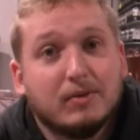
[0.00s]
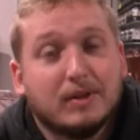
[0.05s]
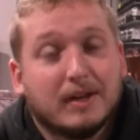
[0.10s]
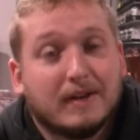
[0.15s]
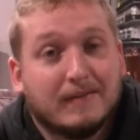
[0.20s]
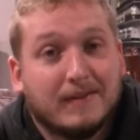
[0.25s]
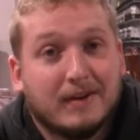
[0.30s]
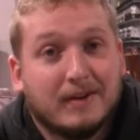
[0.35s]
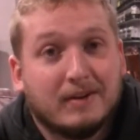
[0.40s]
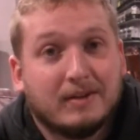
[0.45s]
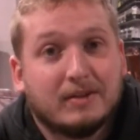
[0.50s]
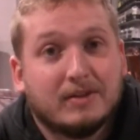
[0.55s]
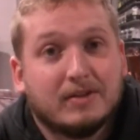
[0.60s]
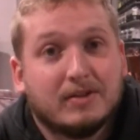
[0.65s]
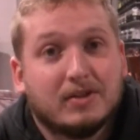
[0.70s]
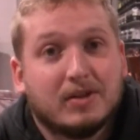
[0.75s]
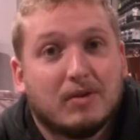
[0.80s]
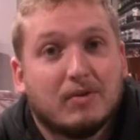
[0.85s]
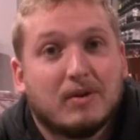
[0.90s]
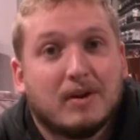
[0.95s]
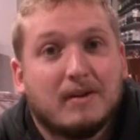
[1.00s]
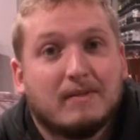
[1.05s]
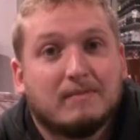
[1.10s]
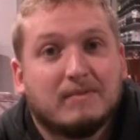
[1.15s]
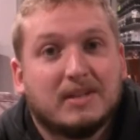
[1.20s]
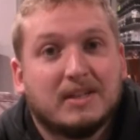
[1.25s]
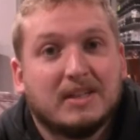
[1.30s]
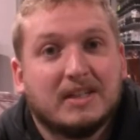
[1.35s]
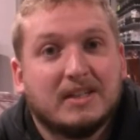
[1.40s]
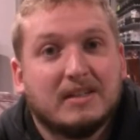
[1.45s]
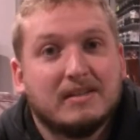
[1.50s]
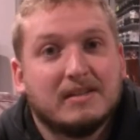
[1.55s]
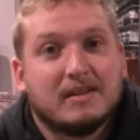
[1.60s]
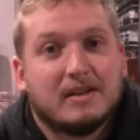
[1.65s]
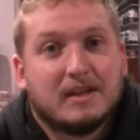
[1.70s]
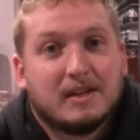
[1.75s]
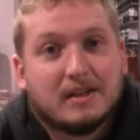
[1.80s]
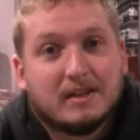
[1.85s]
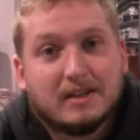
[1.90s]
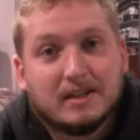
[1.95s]
They're very good SoCon players.
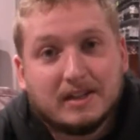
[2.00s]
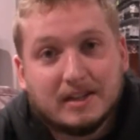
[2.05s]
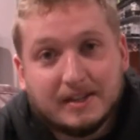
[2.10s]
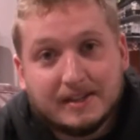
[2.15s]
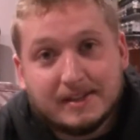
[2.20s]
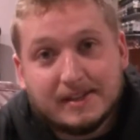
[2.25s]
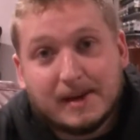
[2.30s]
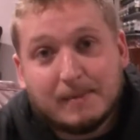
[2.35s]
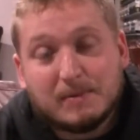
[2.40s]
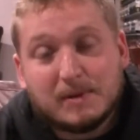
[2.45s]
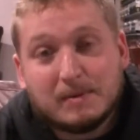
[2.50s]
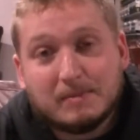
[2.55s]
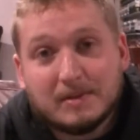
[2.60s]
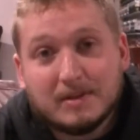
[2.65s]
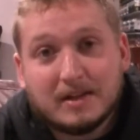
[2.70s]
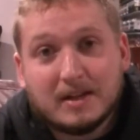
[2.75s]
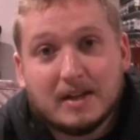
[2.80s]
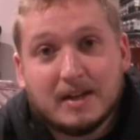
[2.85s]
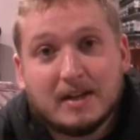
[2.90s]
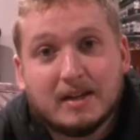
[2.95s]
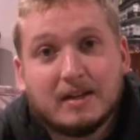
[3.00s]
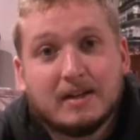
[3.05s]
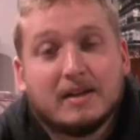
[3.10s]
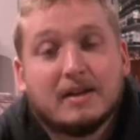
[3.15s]
They stepped up today.